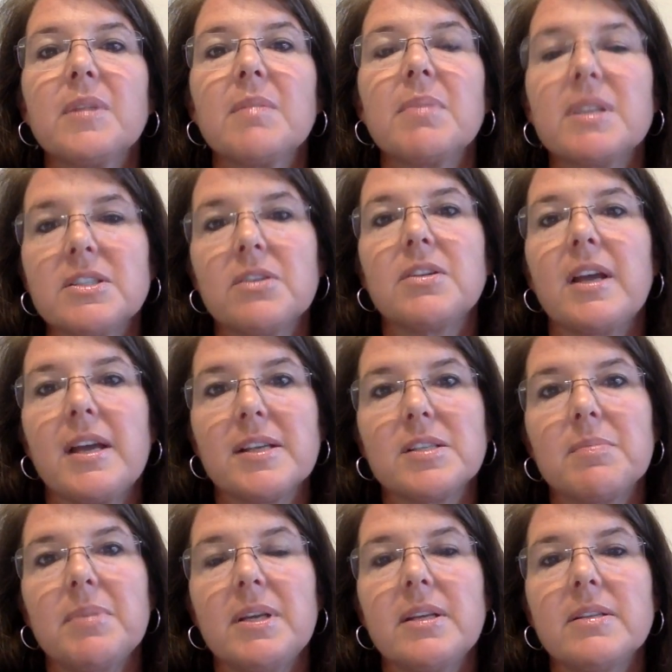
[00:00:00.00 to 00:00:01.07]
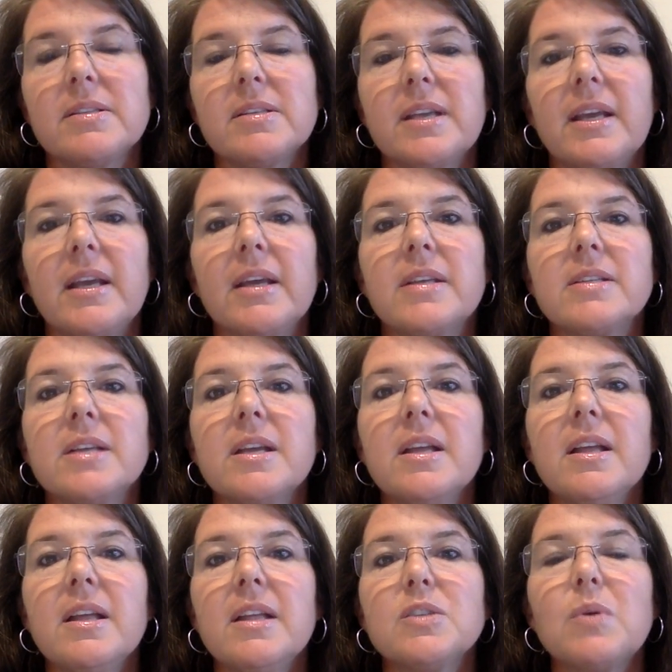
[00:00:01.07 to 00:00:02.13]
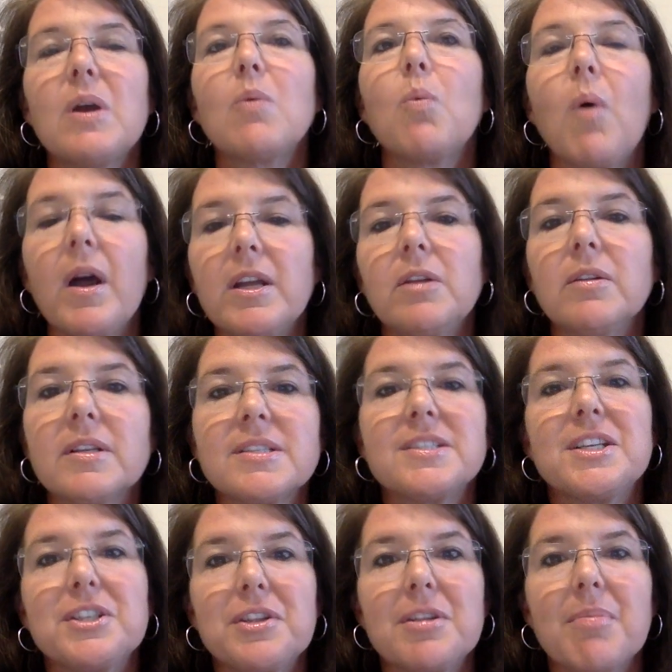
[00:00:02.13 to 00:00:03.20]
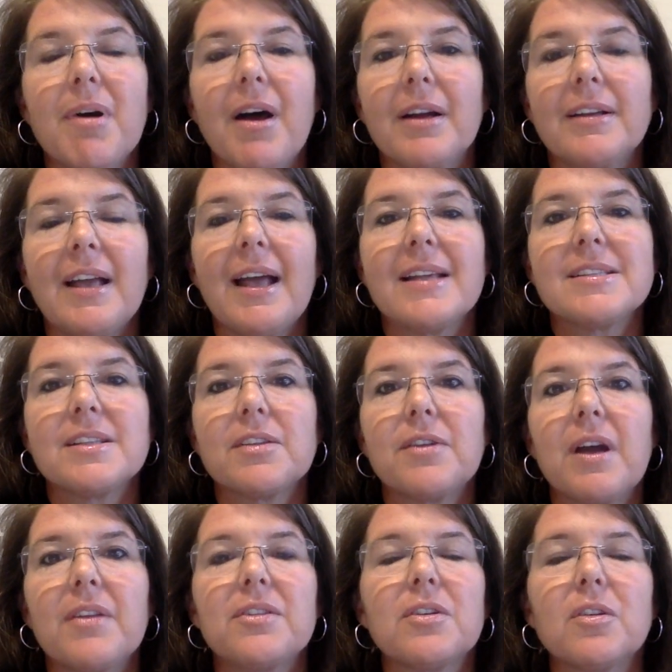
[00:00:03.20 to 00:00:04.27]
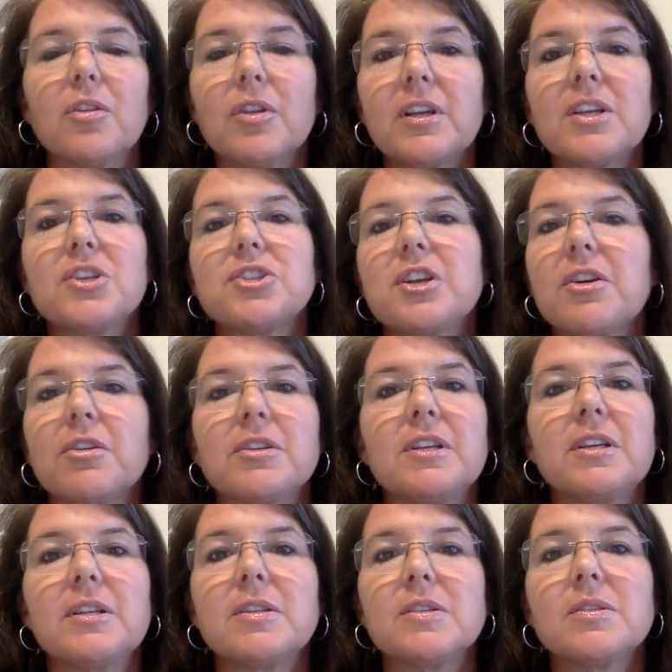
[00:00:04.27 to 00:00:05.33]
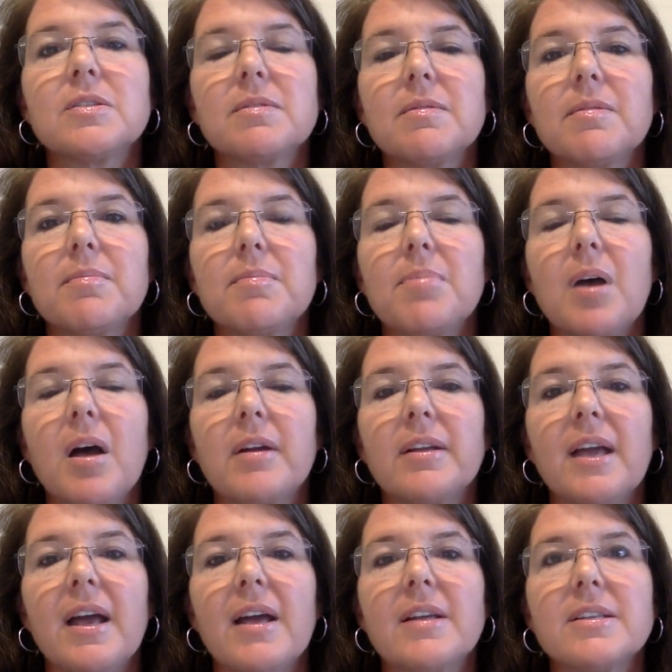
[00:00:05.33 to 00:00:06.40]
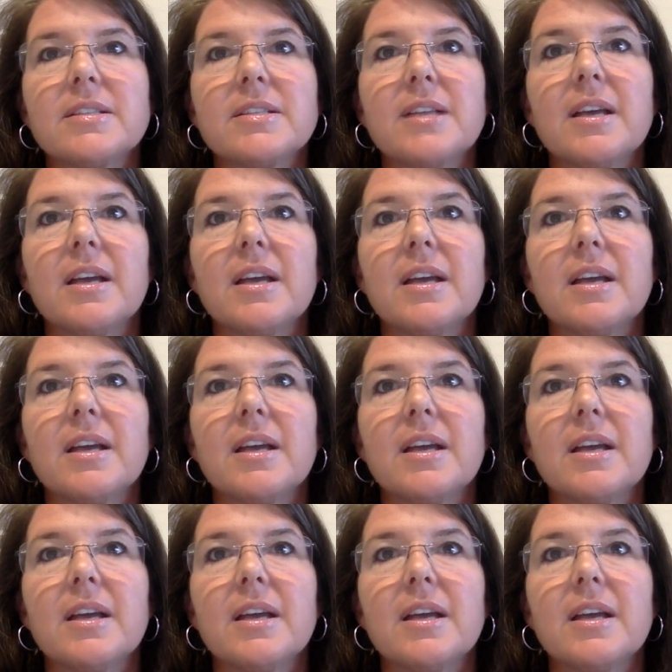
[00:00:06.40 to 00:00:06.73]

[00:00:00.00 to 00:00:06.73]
benzodiazepines. And that's why I want you listening to the podcasts that are out there. Look at Geraldine's podcast.